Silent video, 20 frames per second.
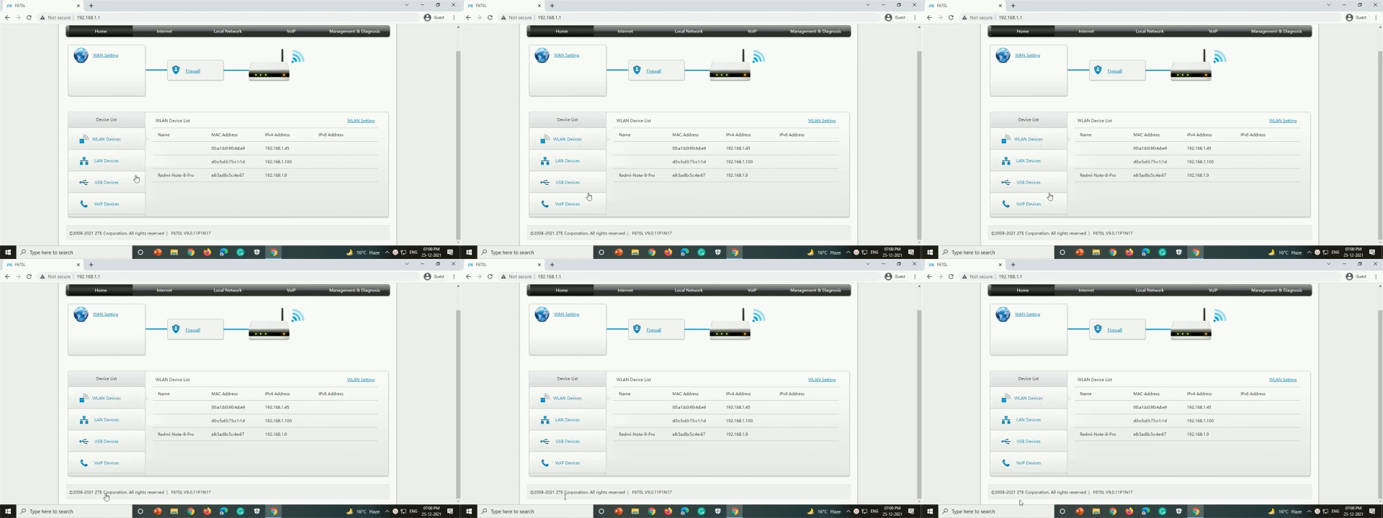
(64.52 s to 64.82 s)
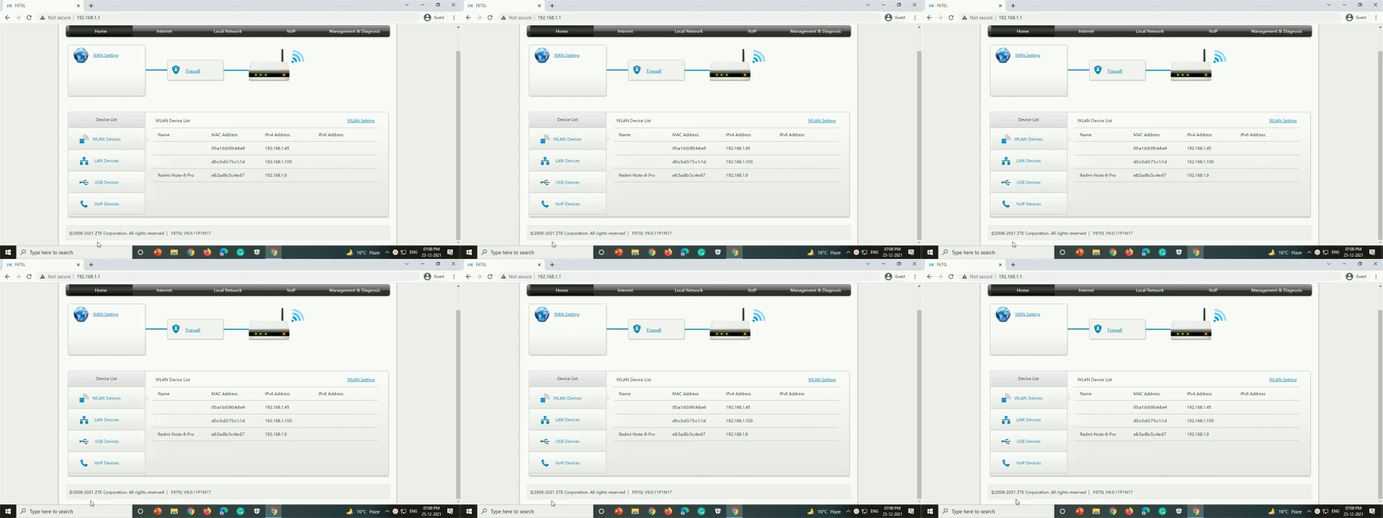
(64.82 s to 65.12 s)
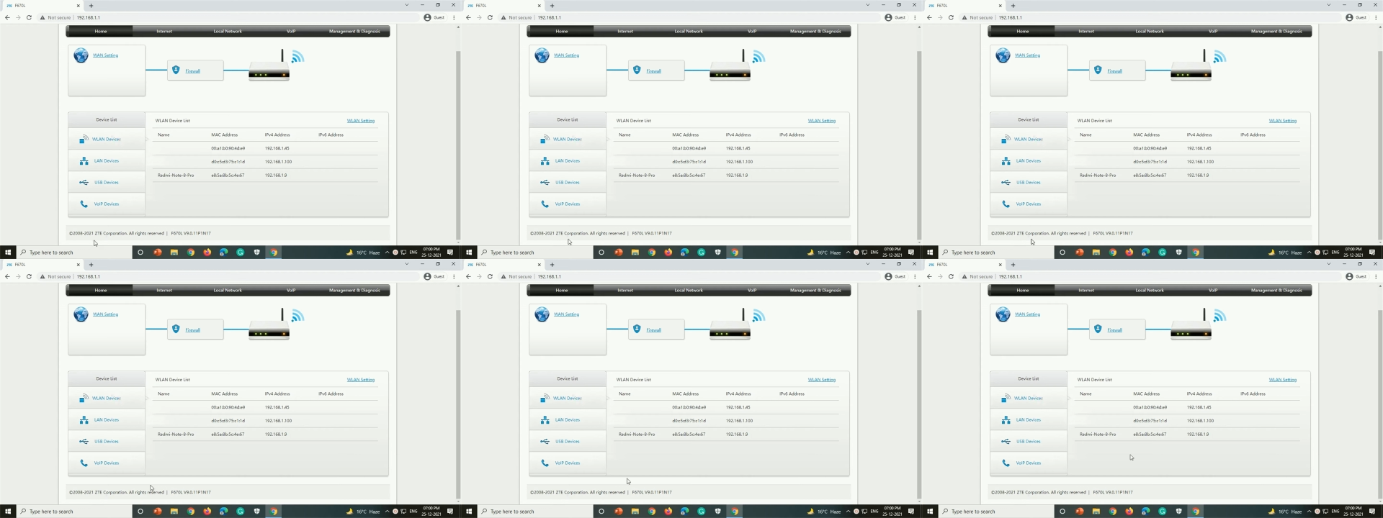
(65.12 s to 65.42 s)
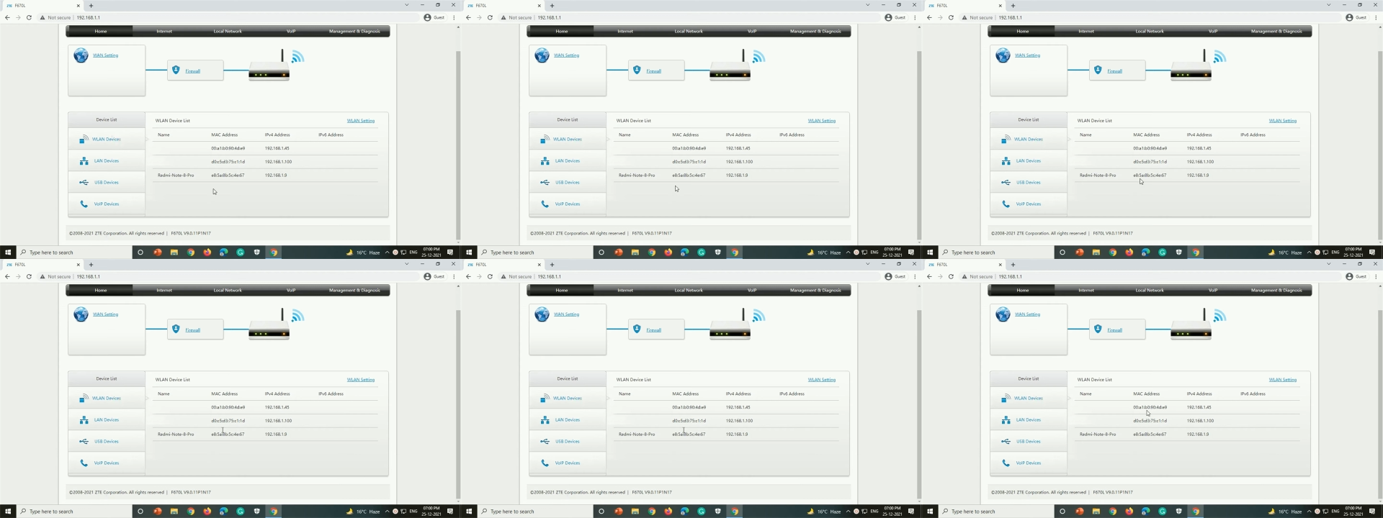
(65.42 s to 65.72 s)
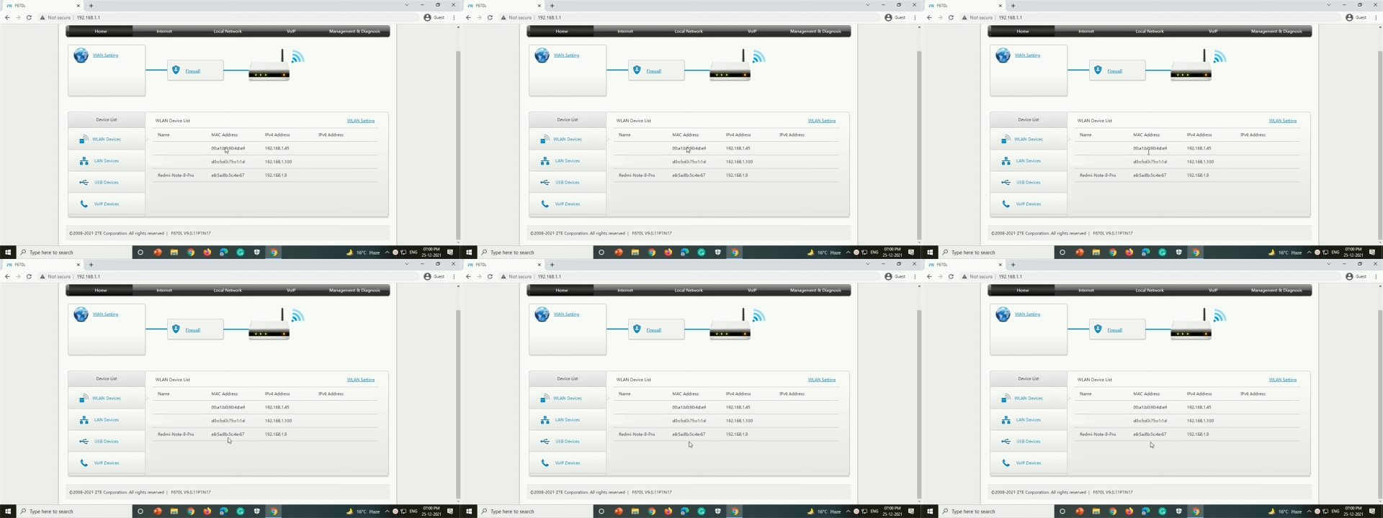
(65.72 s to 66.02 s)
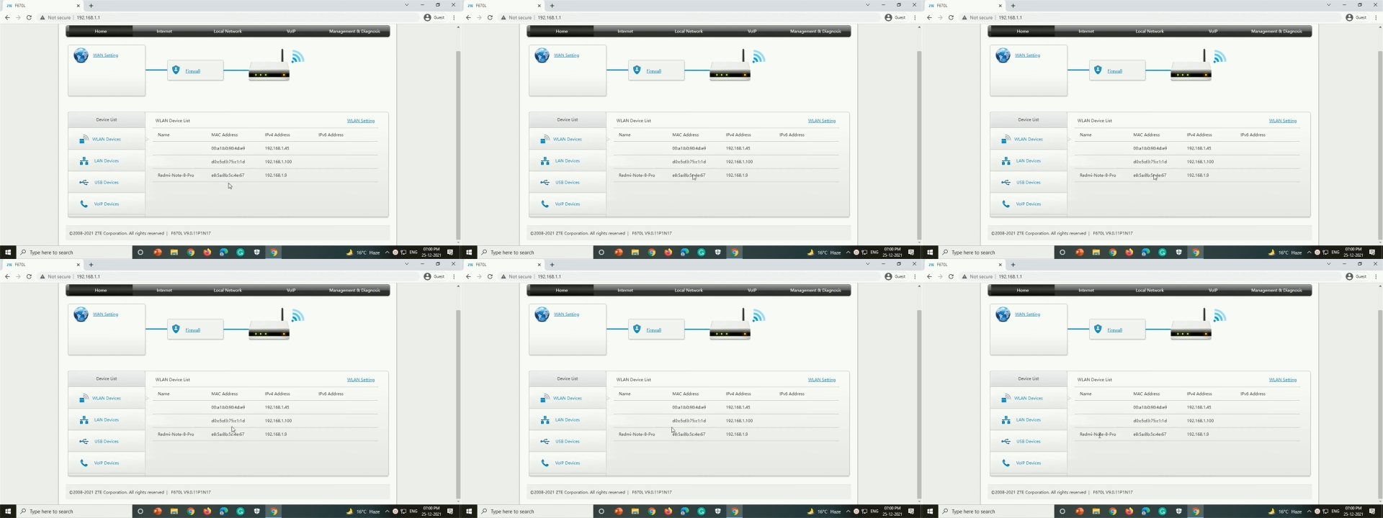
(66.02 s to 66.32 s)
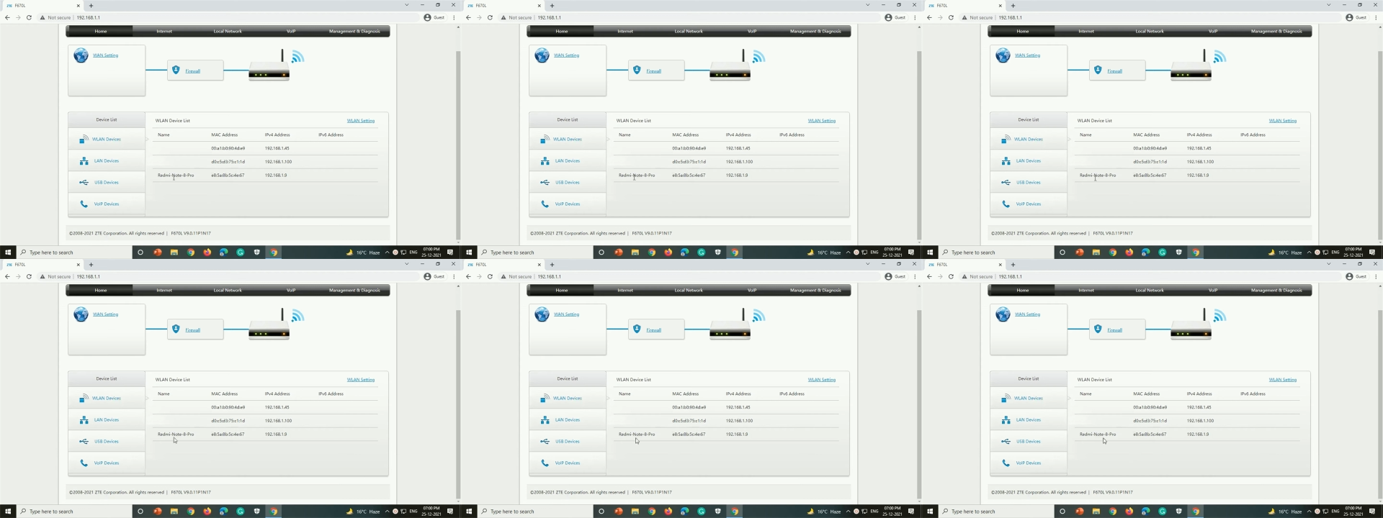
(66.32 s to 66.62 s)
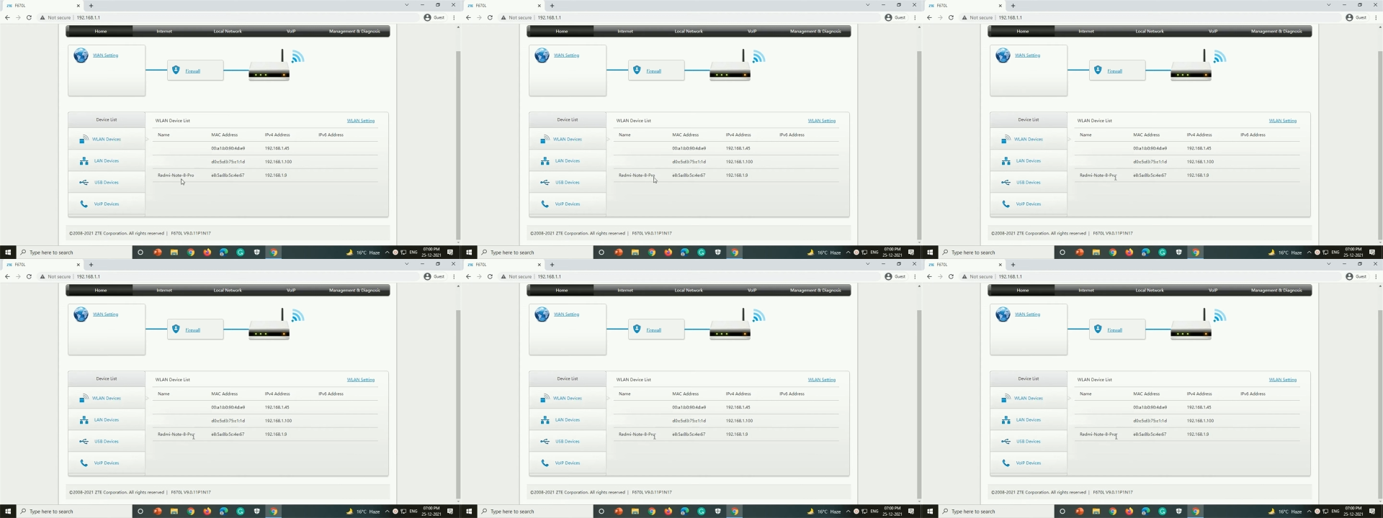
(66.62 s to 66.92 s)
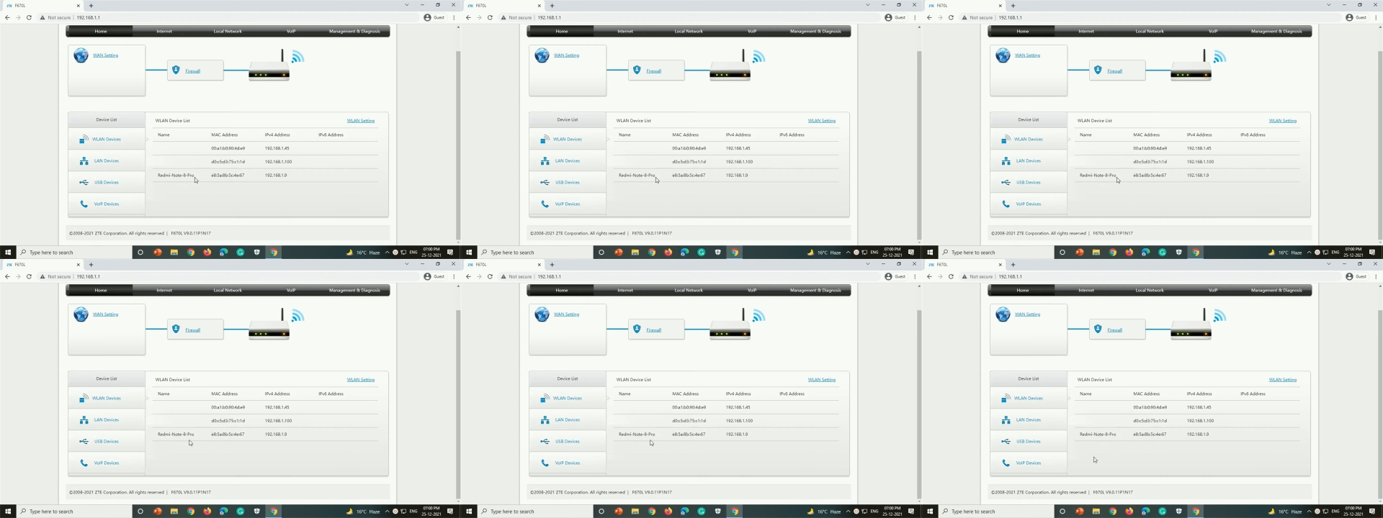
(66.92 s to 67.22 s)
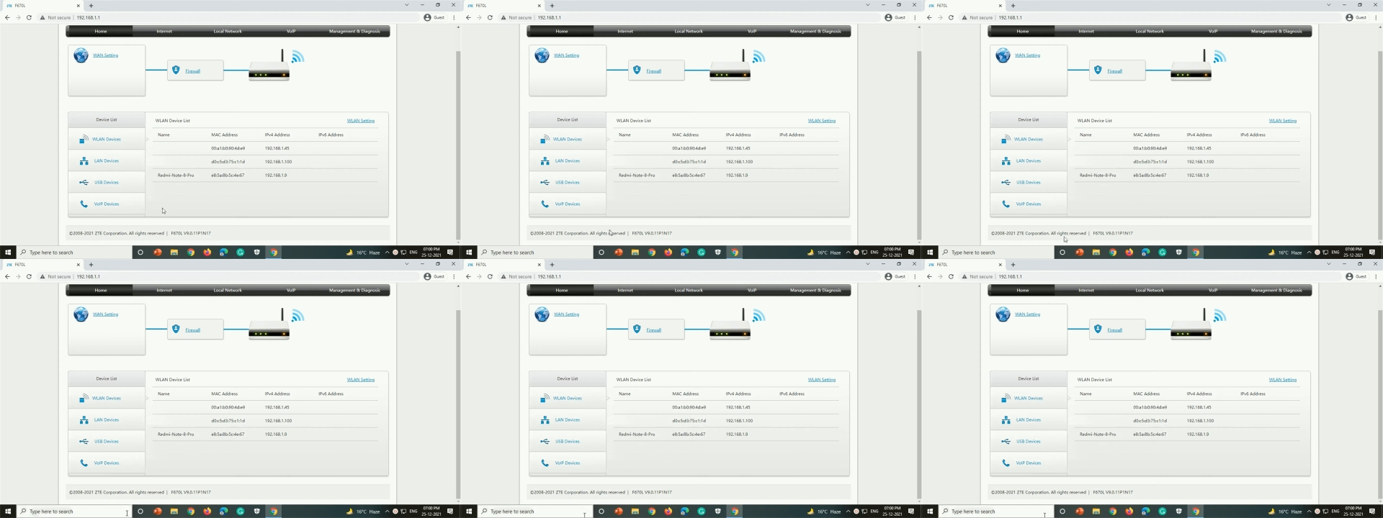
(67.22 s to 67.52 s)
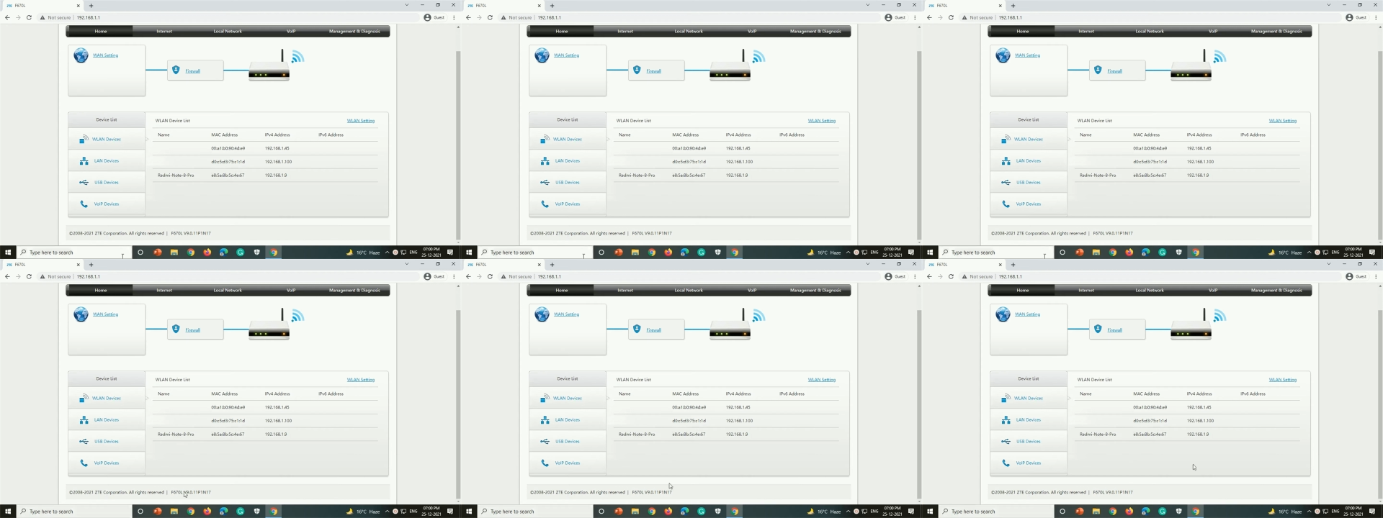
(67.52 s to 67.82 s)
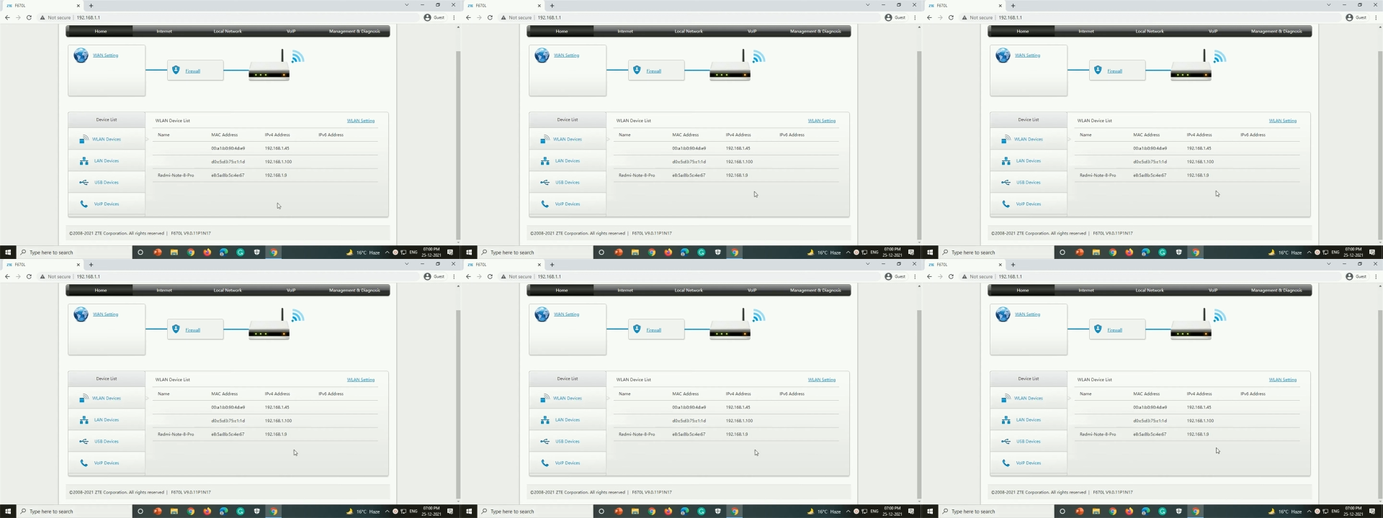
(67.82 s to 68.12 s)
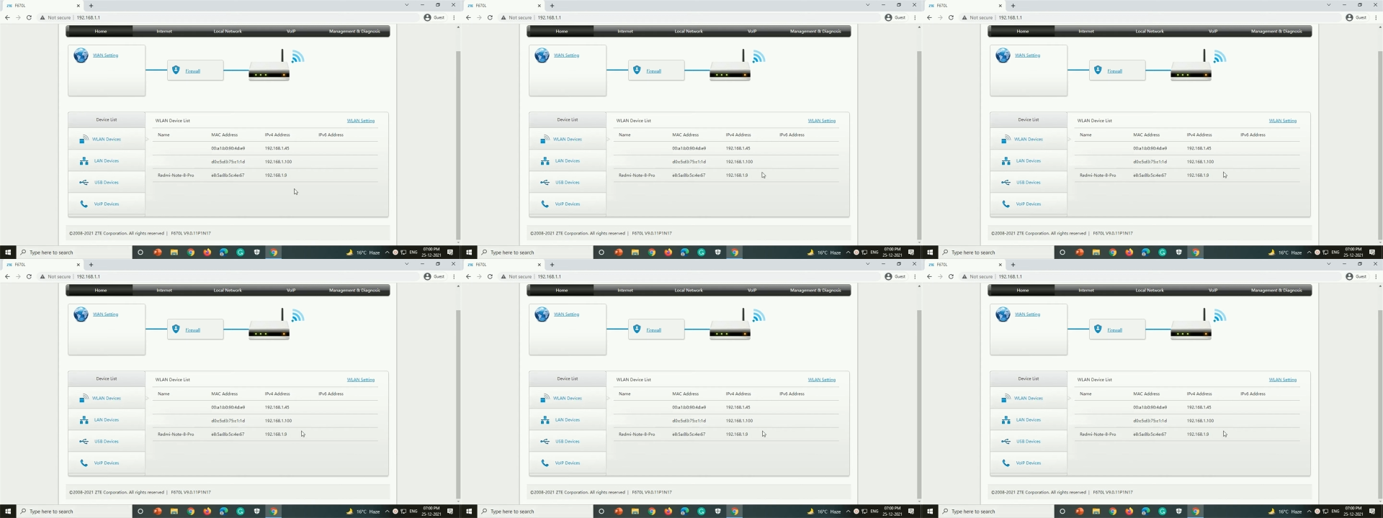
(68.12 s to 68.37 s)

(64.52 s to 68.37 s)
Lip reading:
No face is visible, so there are no lips to read.